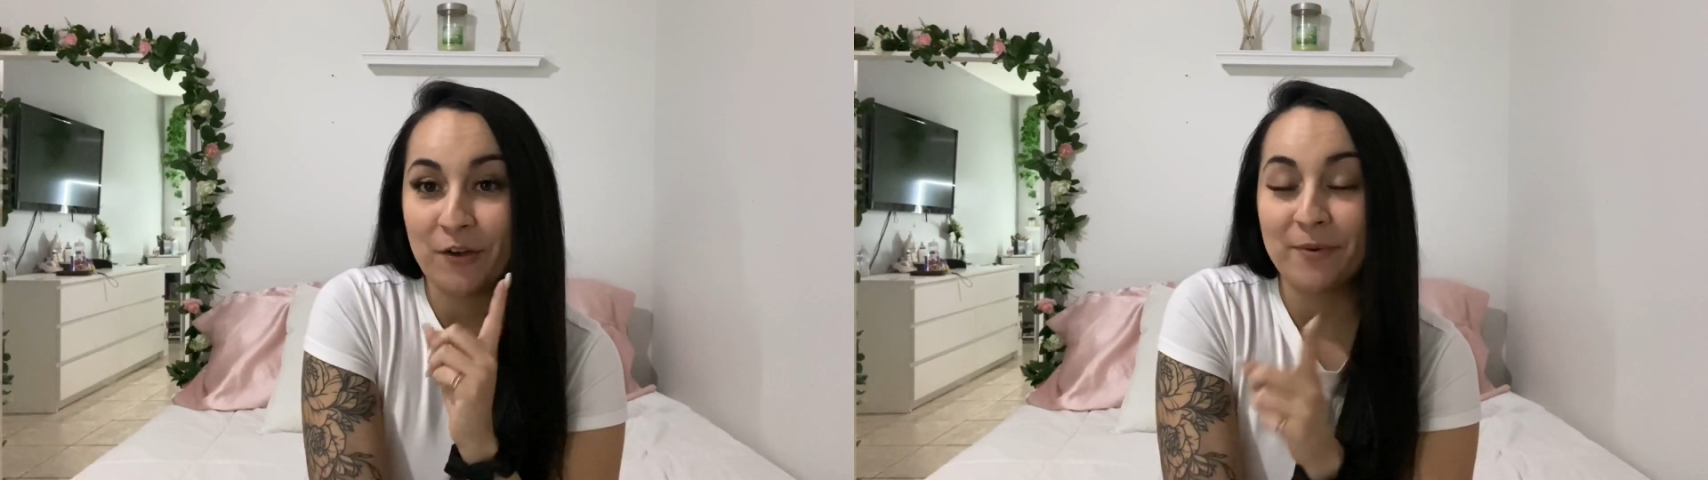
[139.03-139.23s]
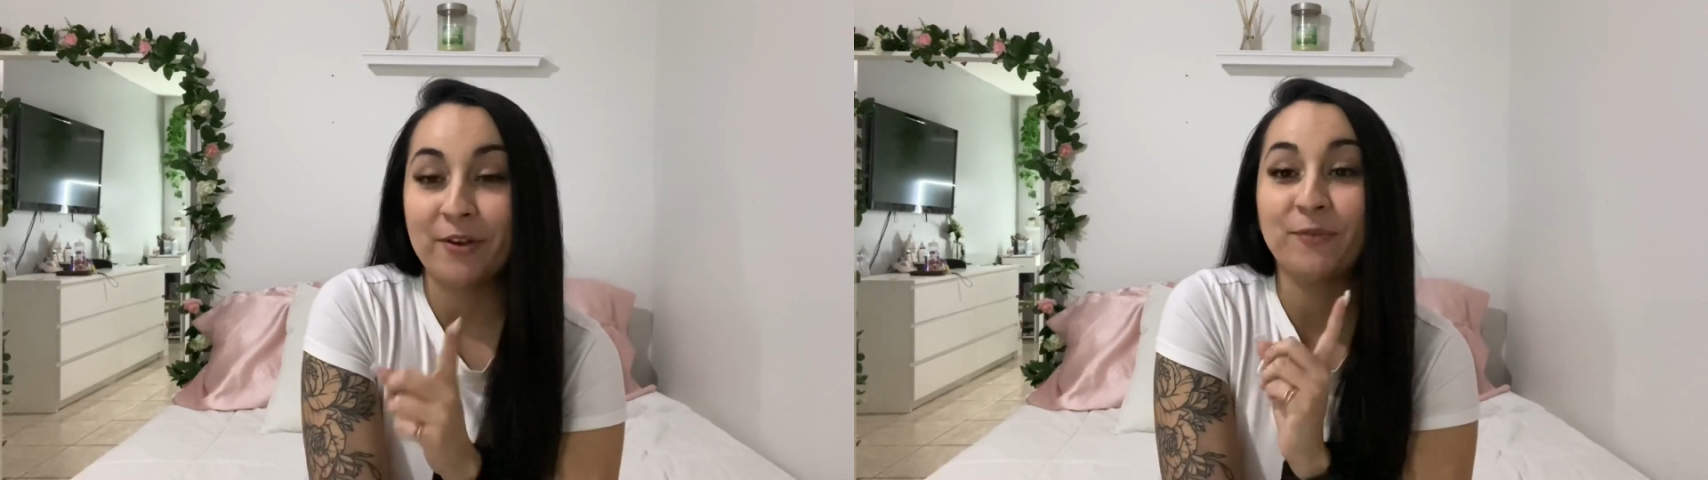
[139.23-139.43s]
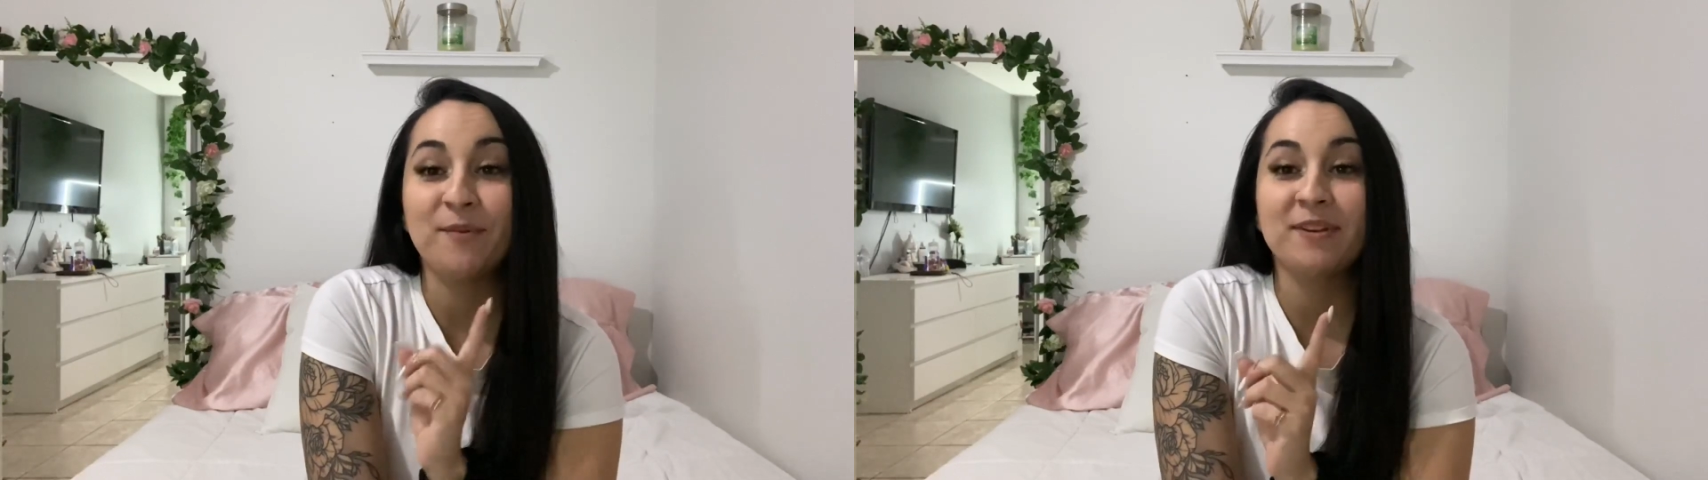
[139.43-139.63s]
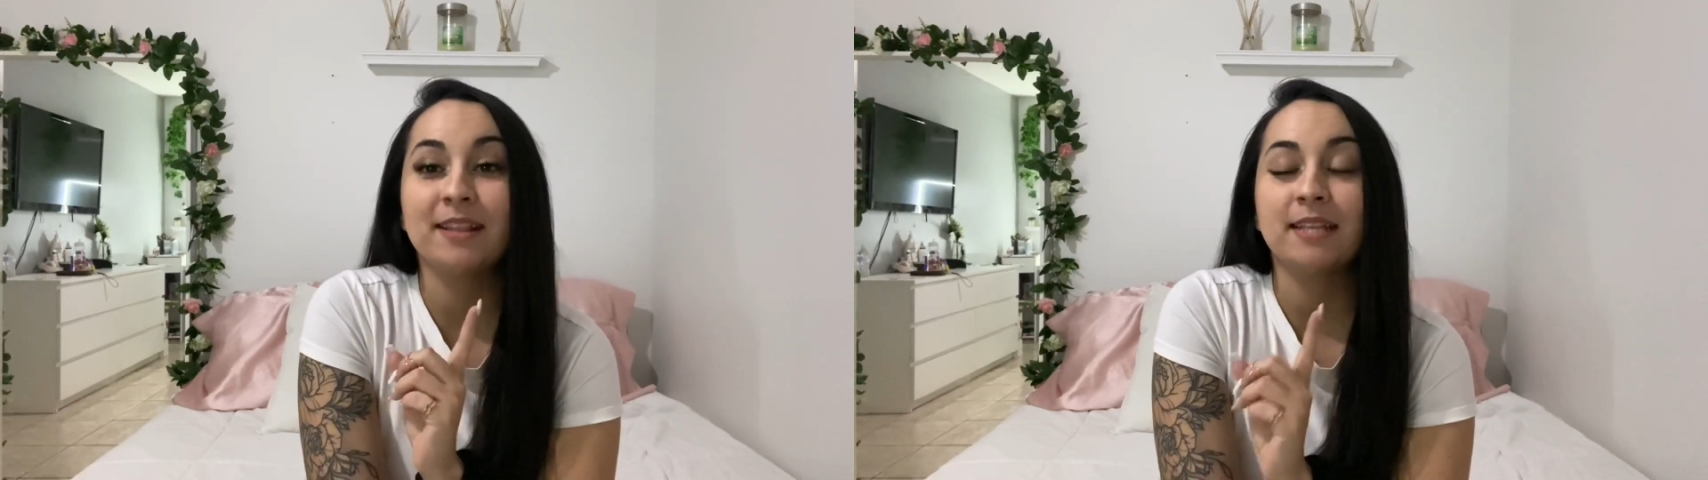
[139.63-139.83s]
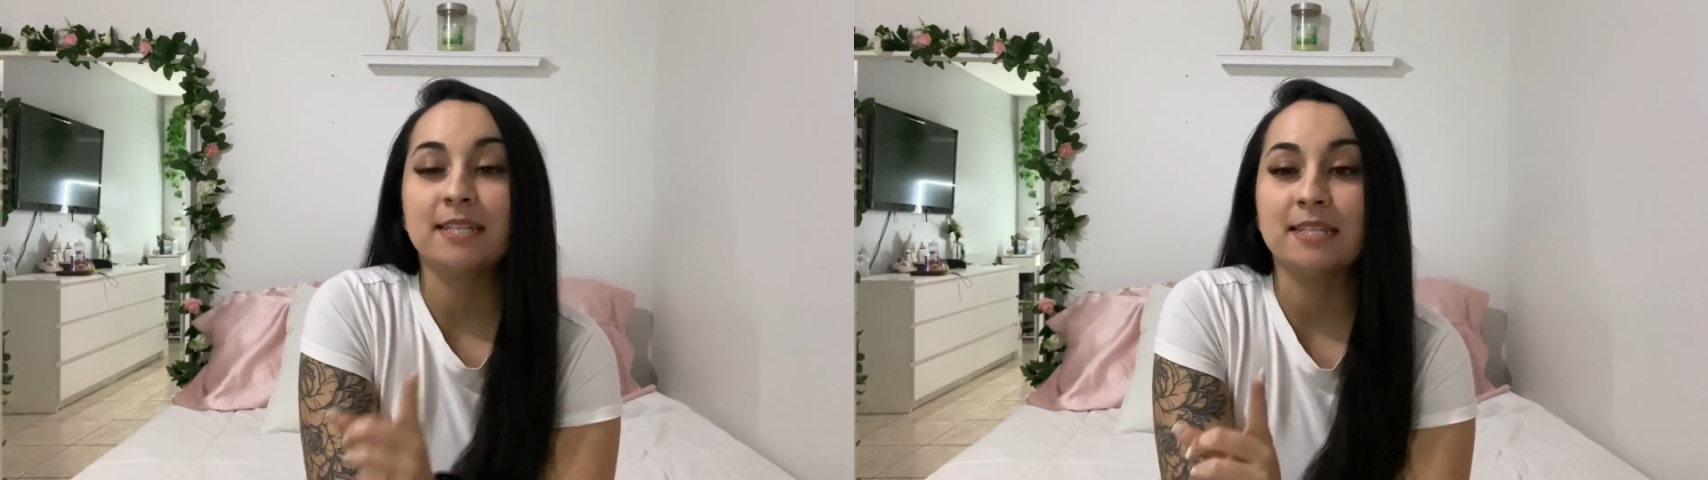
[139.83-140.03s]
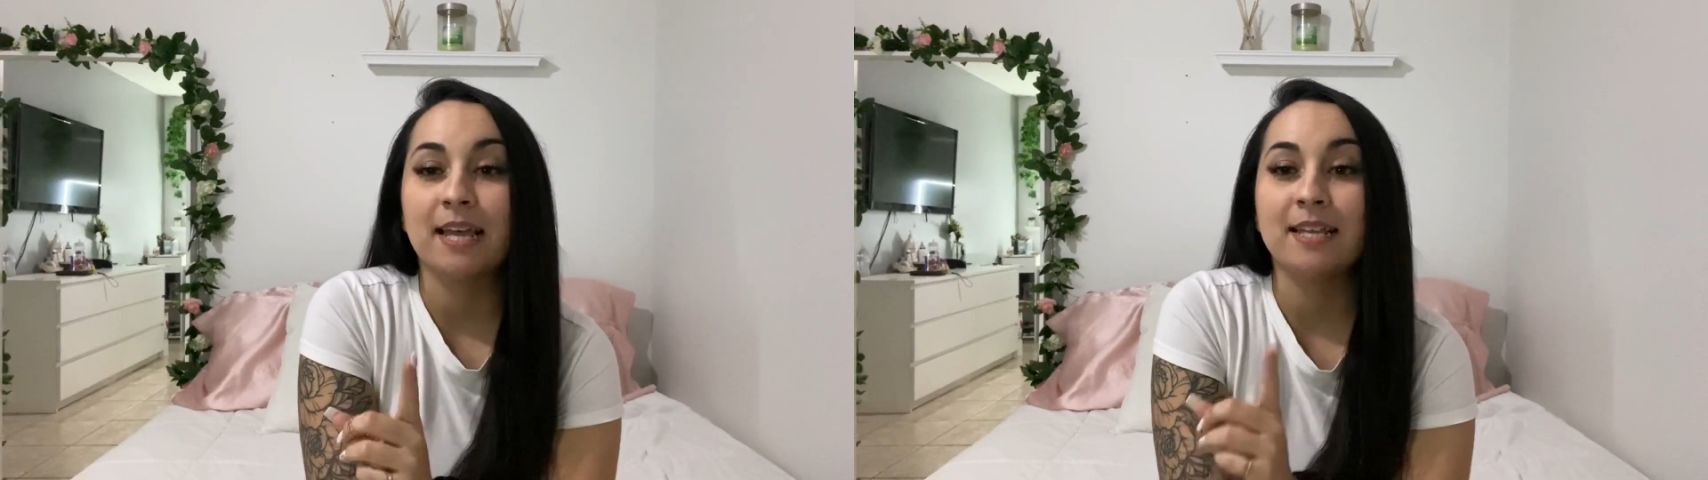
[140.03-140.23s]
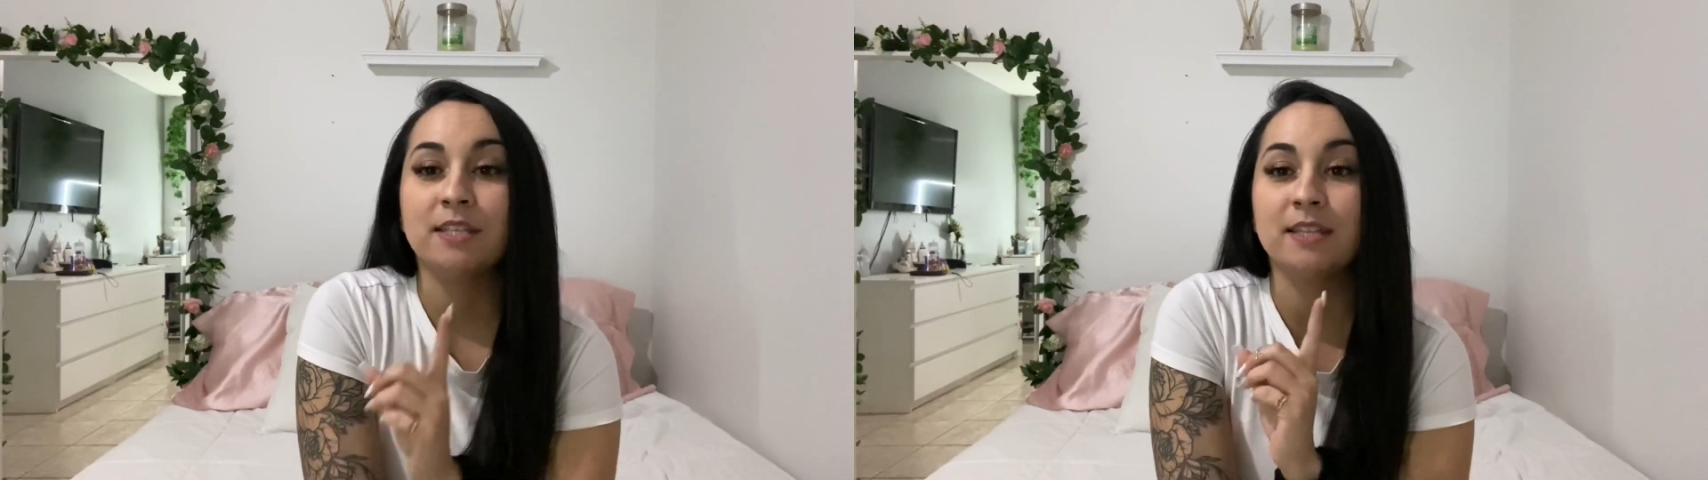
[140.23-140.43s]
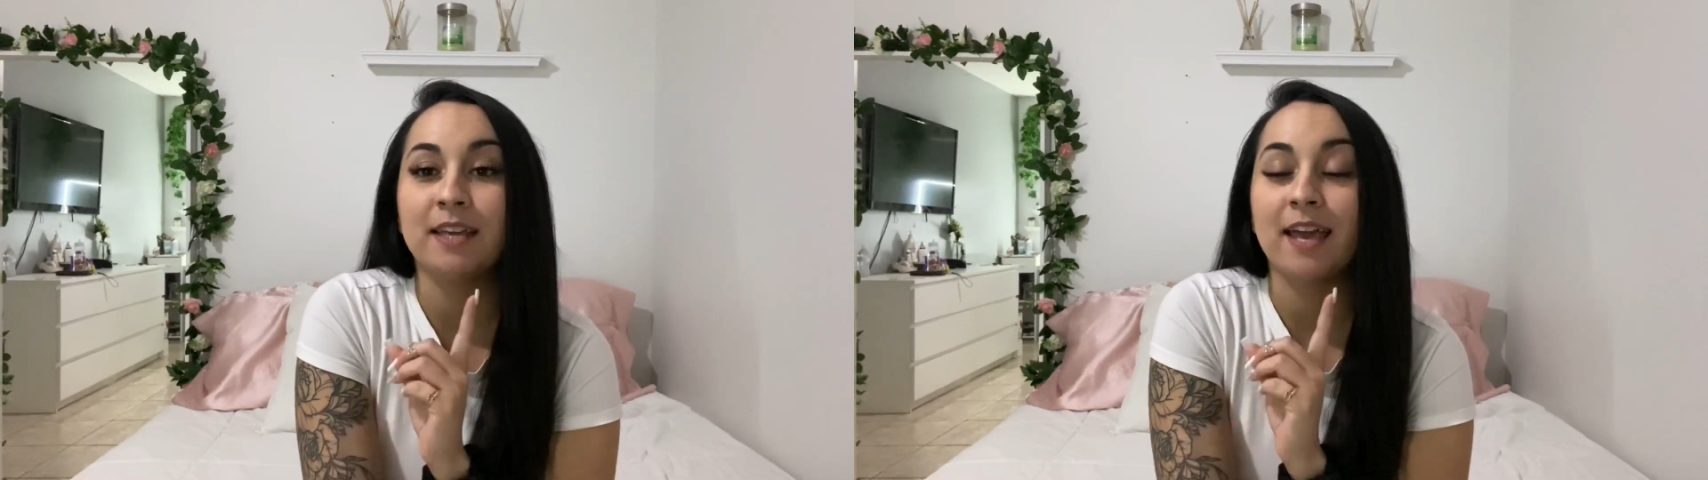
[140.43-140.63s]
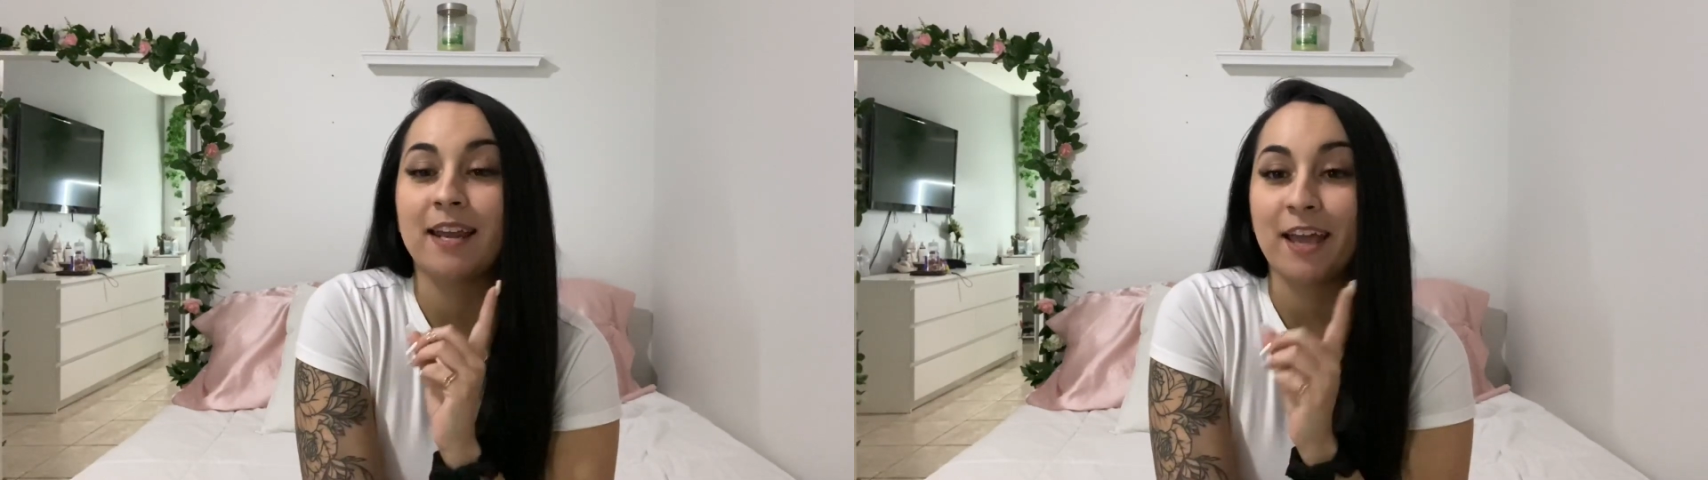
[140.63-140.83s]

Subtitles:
about a woman that said to get